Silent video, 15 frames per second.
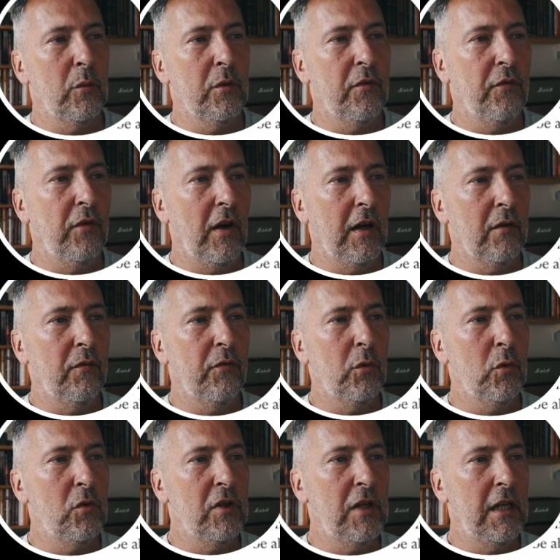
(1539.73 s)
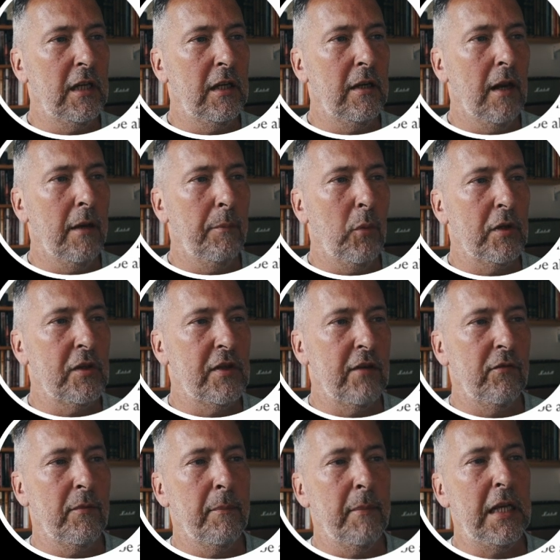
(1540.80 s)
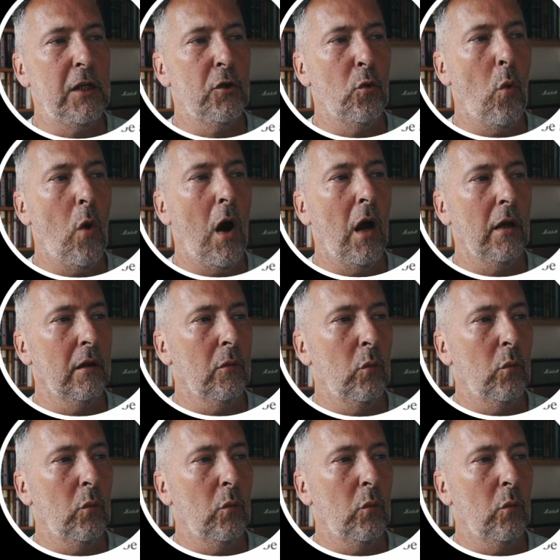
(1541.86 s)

was fined 14.7 million yuan,